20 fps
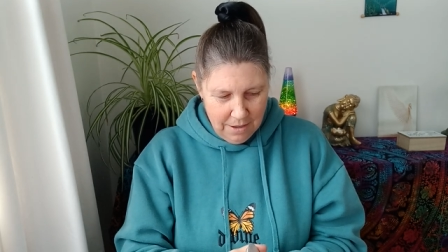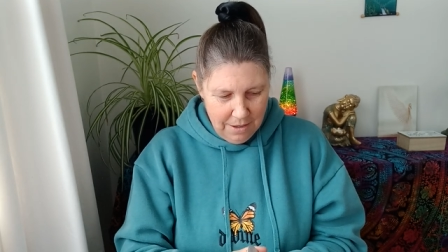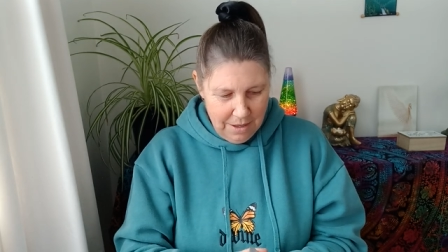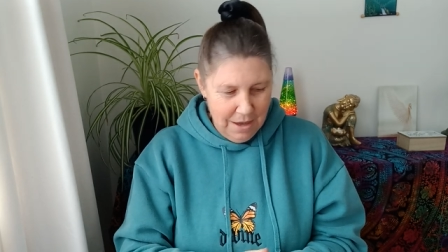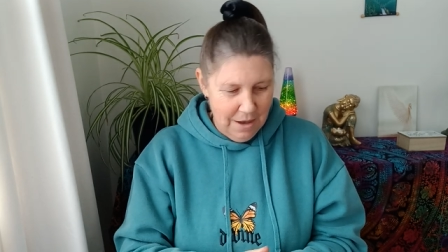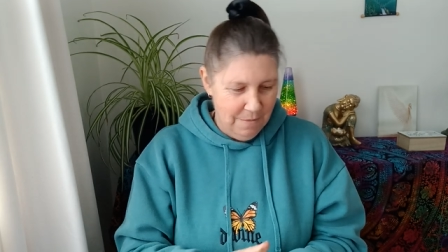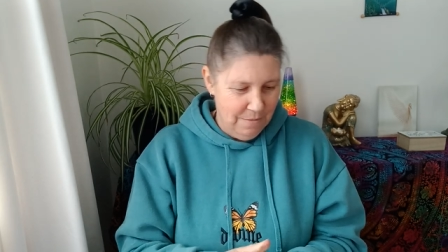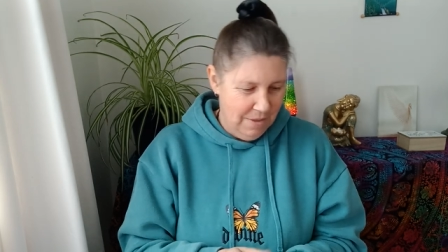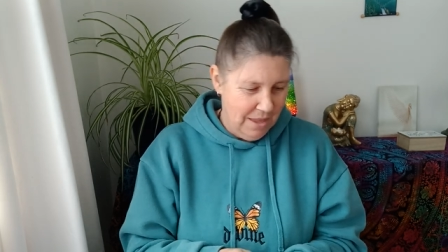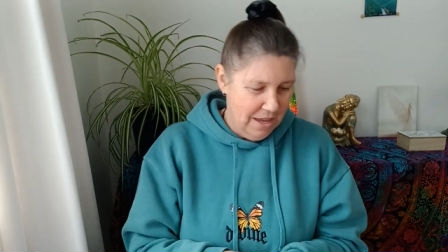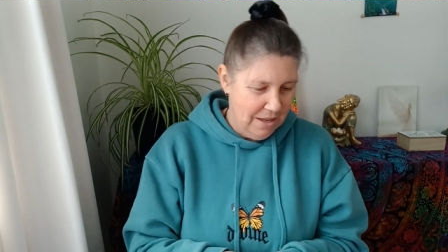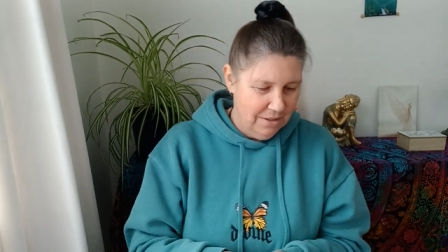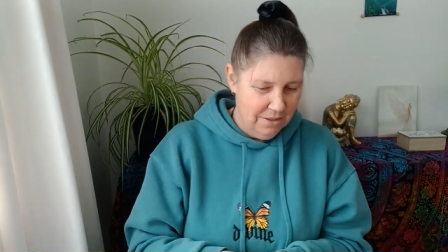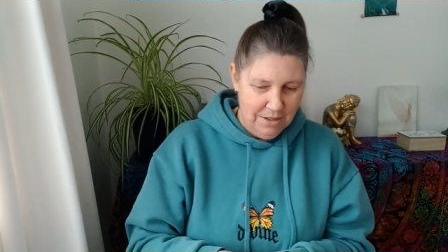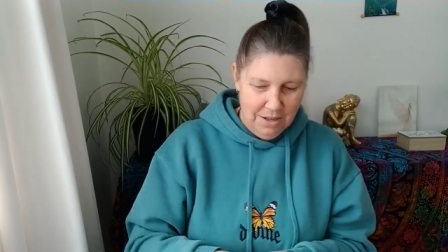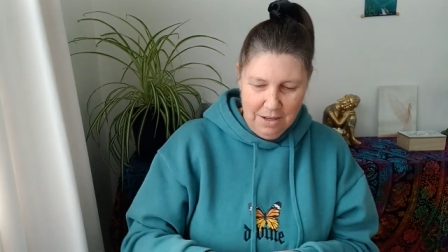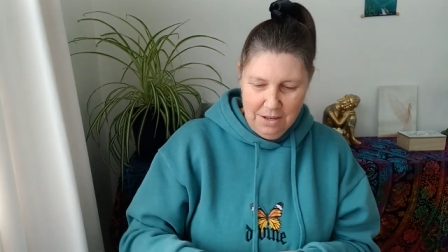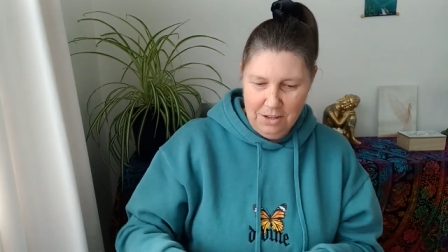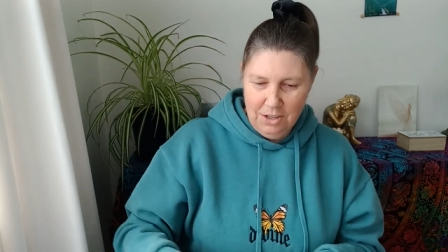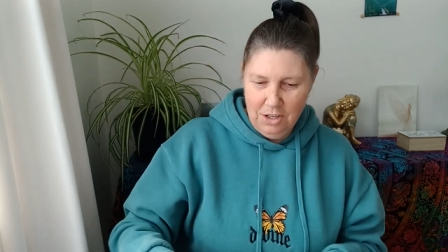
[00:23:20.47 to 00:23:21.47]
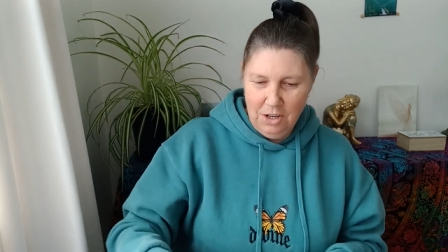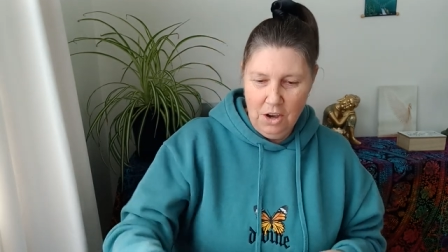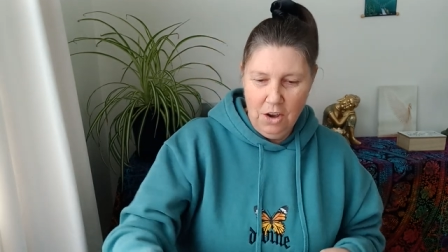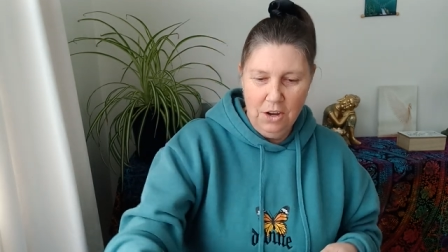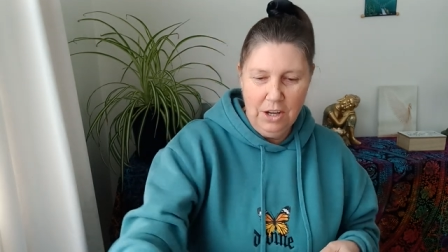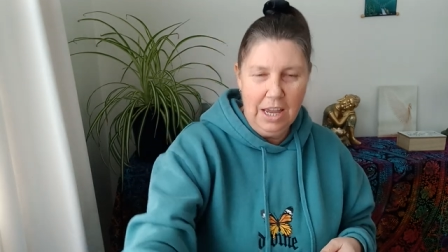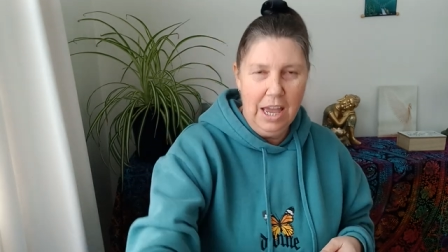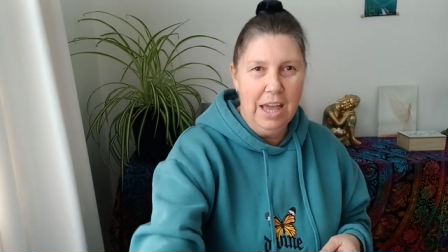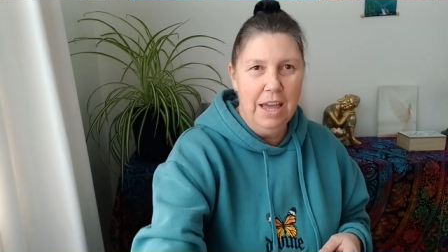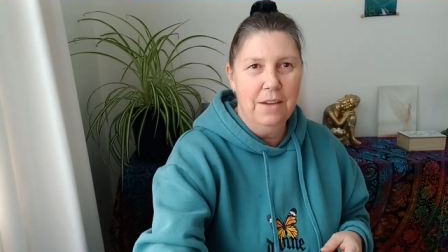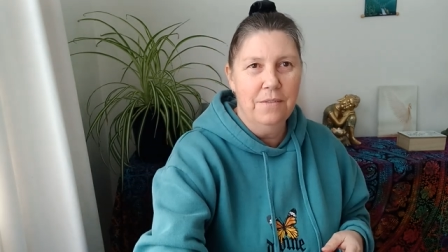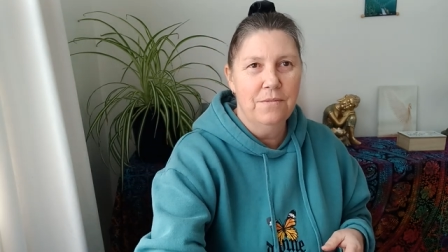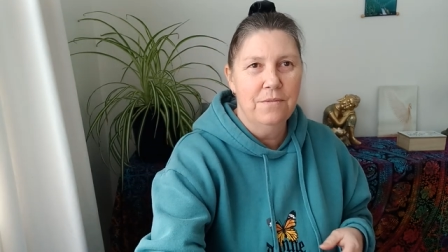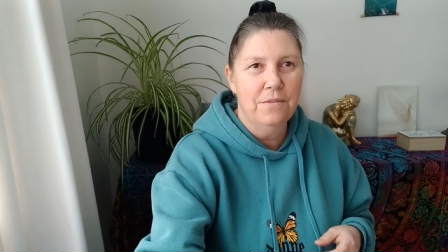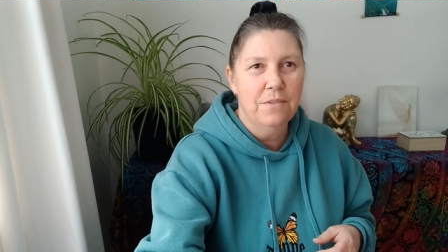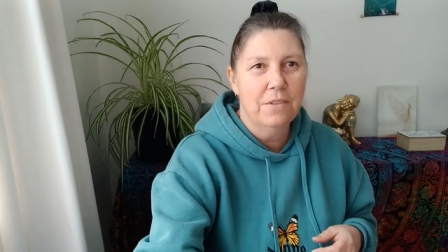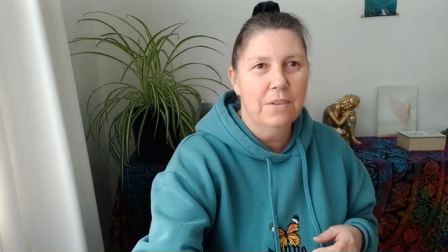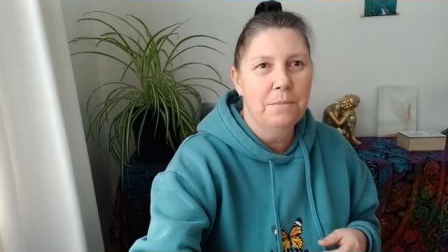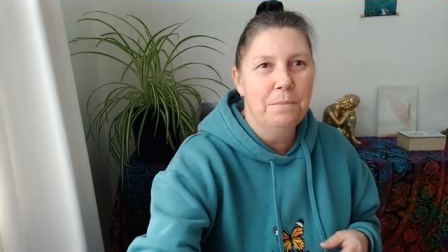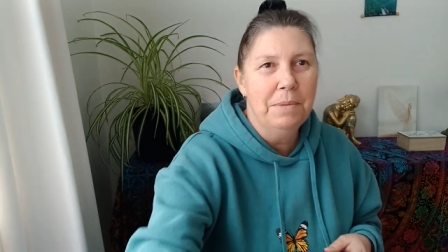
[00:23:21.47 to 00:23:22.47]
Yep, that's it. Okay,
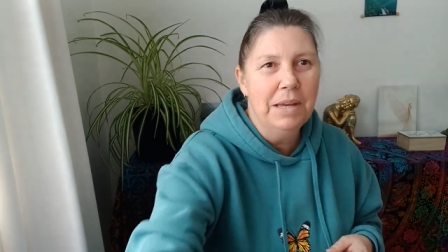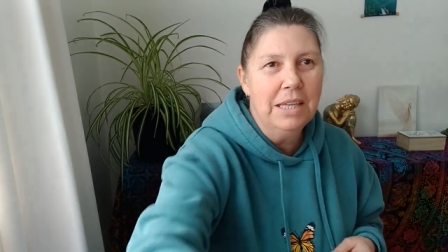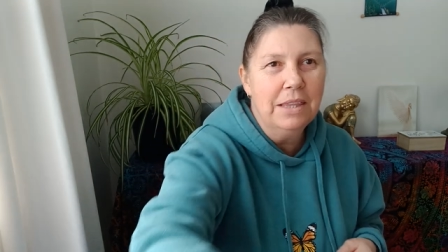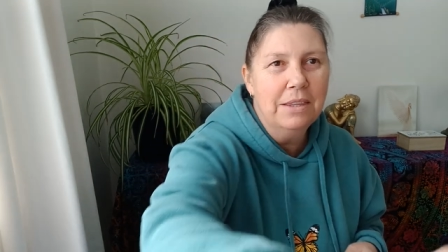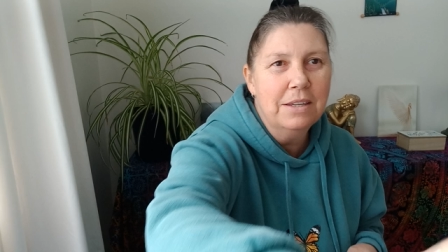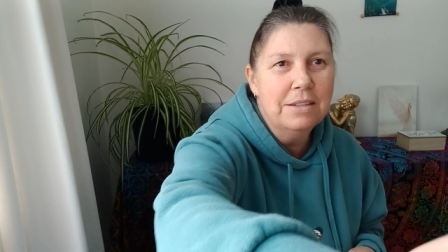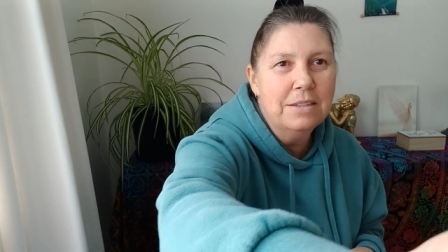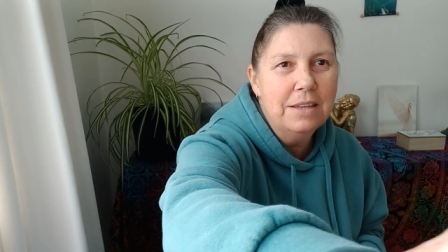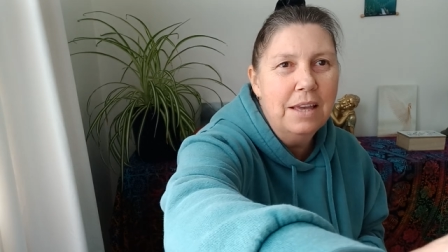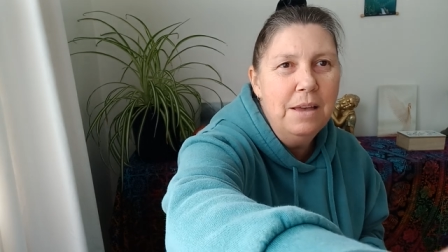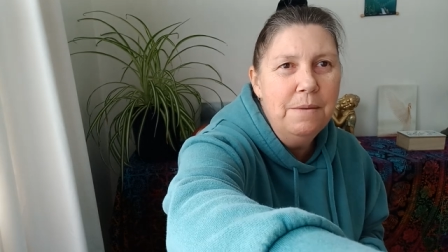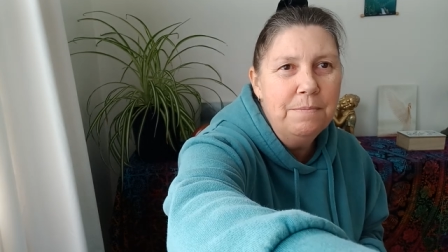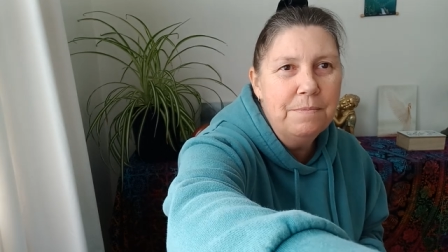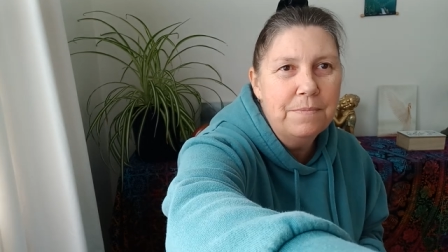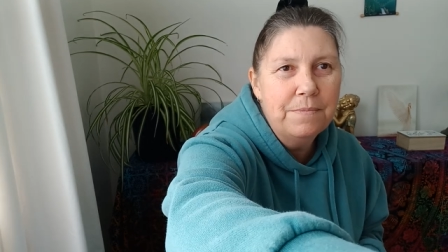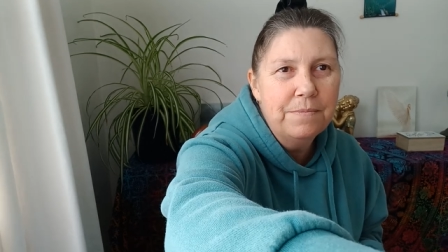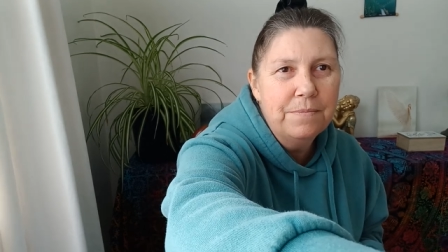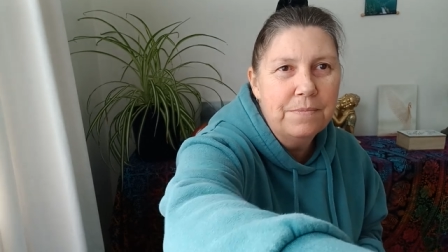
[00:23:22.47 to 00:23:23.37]
pick this up.